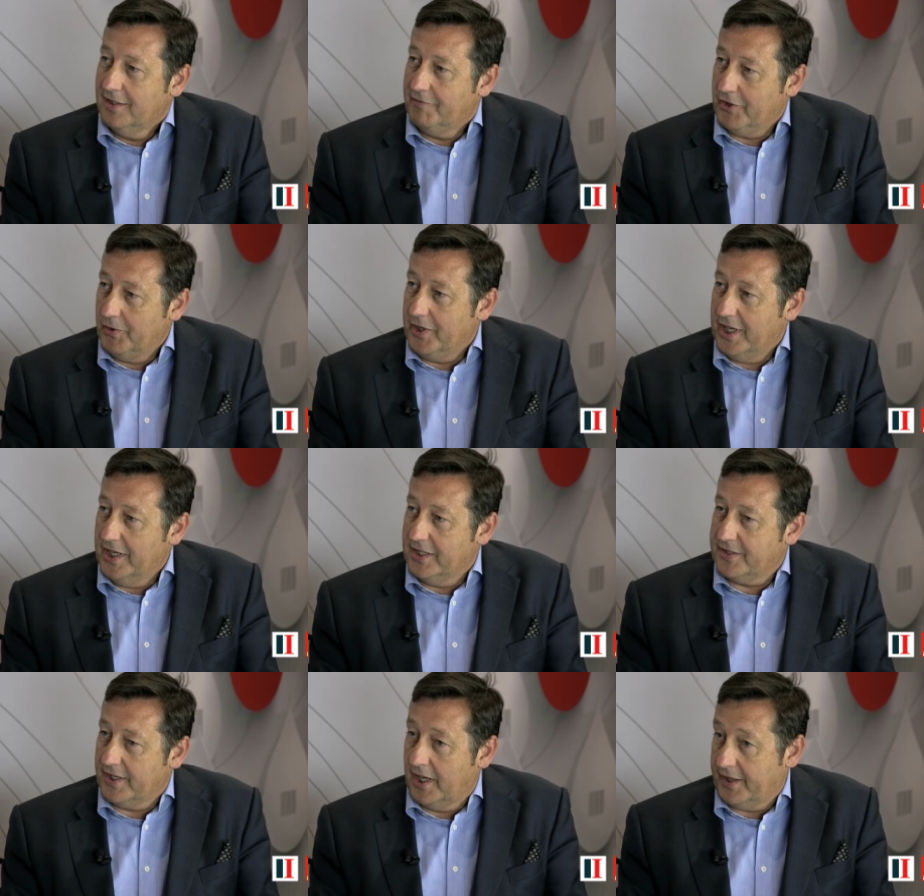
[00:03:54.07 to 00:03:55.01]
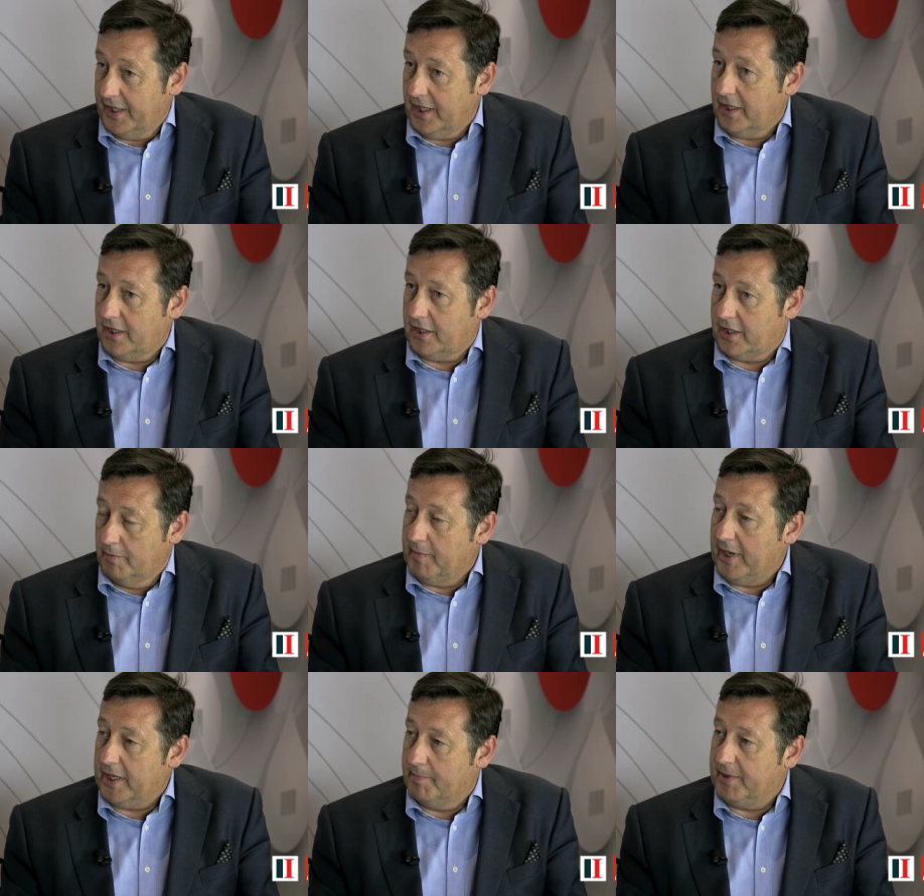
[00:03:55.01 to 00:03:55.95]
few years, I think can
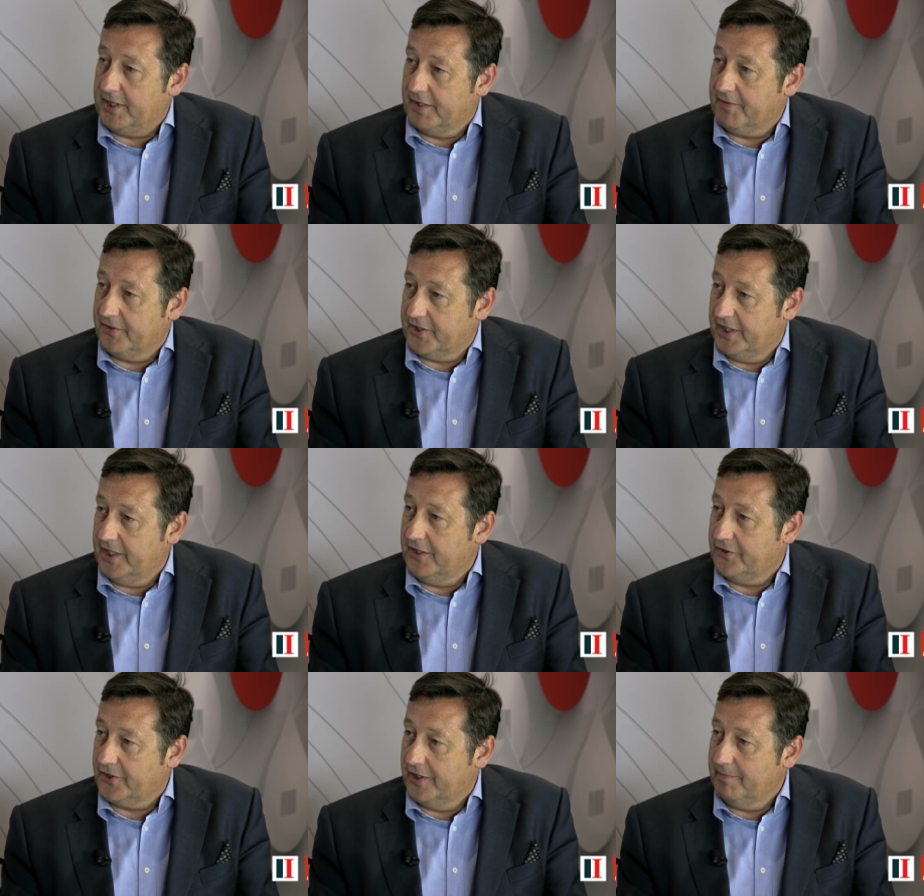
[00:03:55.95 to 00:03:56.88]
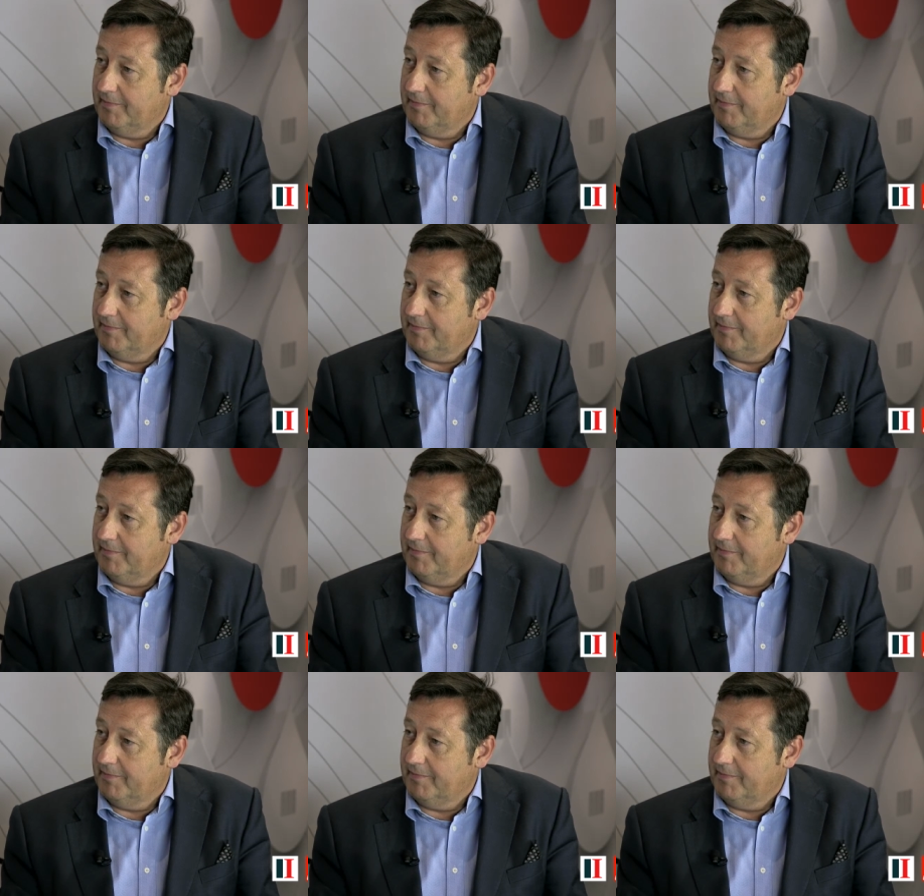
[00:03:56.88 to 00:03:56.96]
make a big difference in the industry.